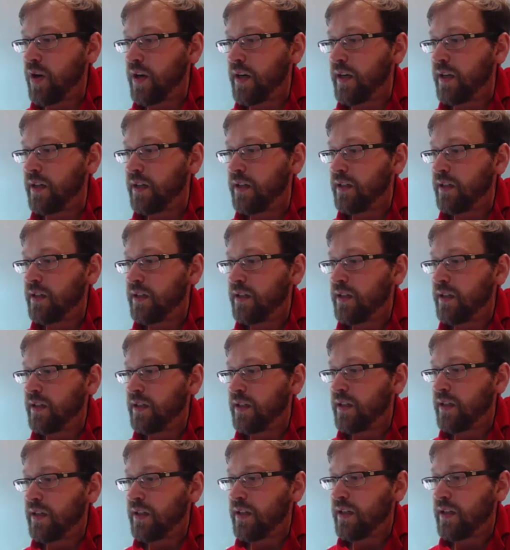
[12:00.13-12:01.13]
1
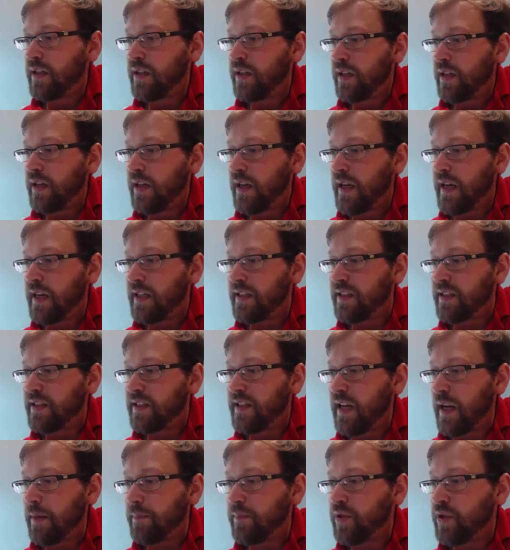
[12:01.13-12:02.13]
and
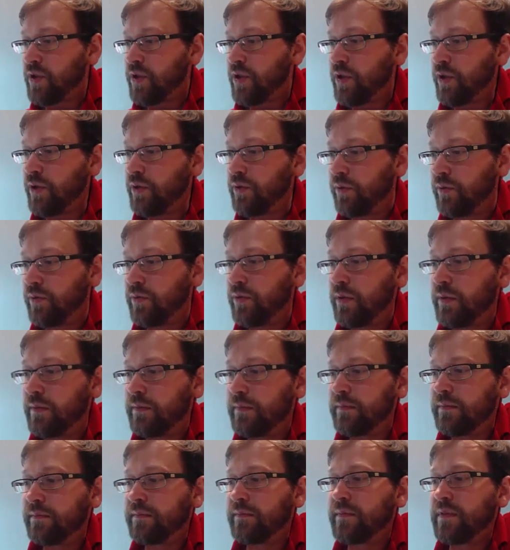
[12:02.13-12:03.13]
step 2,
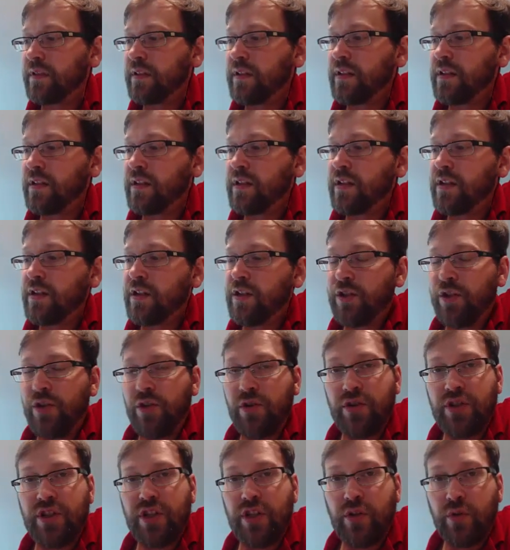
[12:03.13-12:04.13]

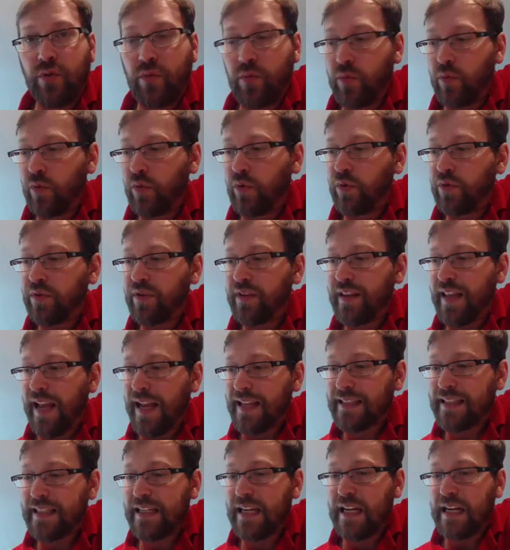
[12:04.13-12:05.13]
using a rule
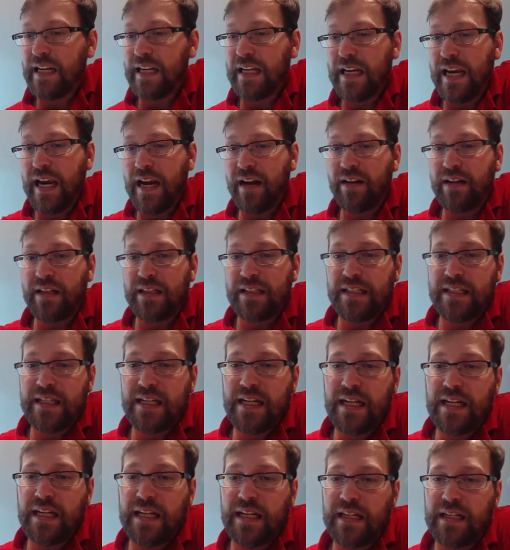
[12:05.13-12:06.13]
that's going to
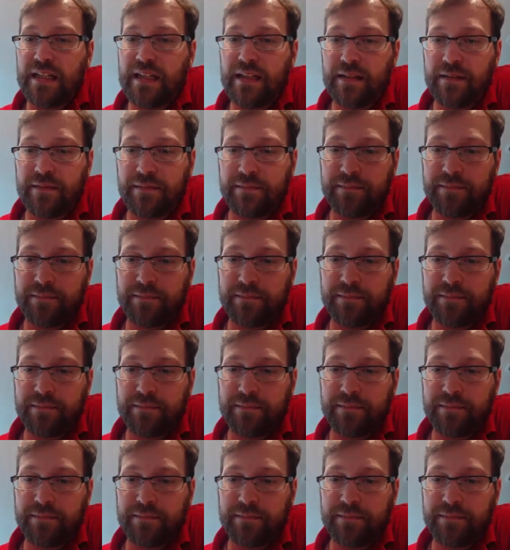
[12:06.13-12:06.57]
guarantee